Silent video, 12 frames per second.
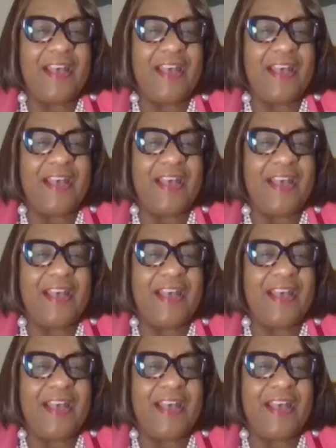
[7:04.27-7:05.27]
popular,
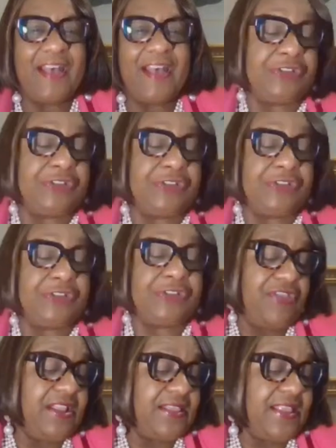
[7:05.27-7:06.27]
because see, I
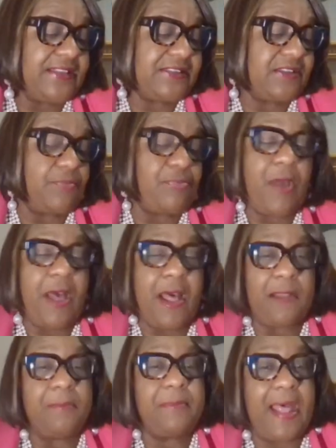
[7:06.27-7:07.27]
can't sit and don't
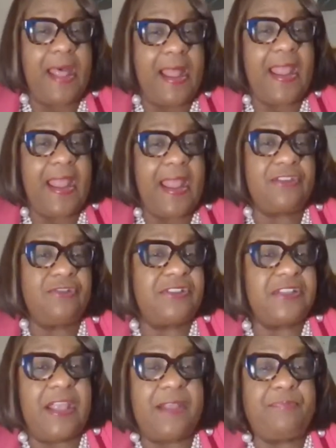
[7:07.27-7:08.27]
say nothing. And I
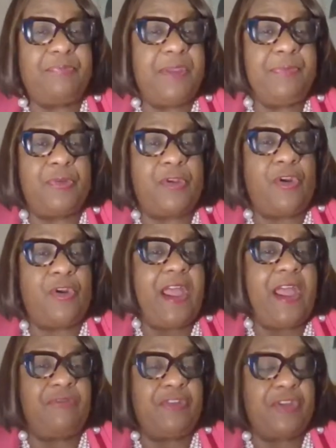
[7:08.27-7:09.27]
think that's the problem now.
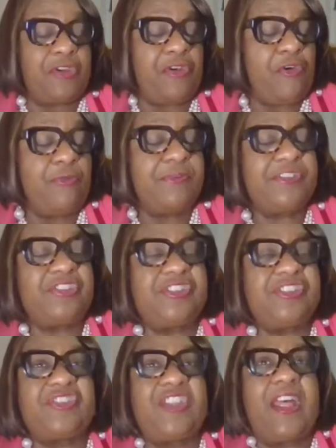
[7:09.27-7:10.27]
Like you say, people don't have
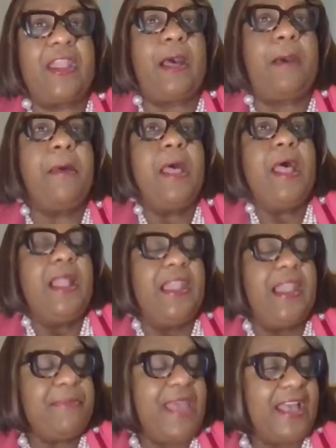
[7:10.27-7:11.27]
the courage to stand
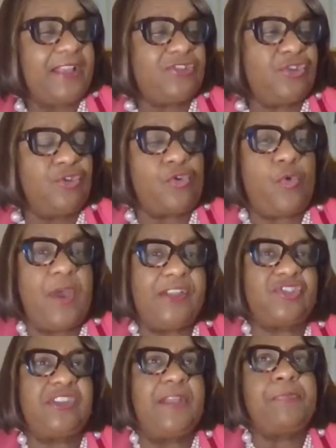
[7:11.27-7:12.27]
up. Let me ask you a
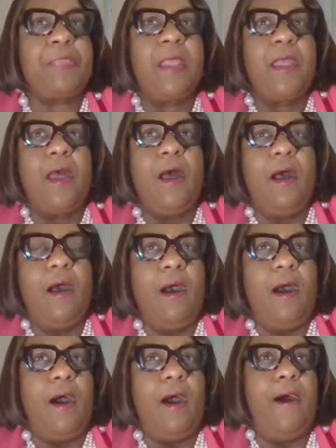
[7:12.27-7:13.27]
question.
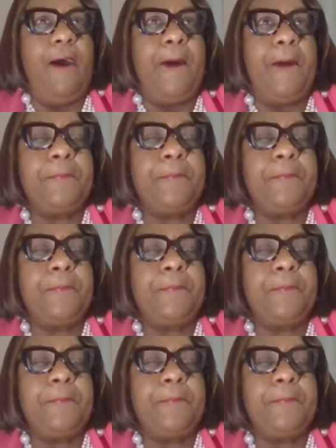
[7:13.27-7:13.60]
Uh,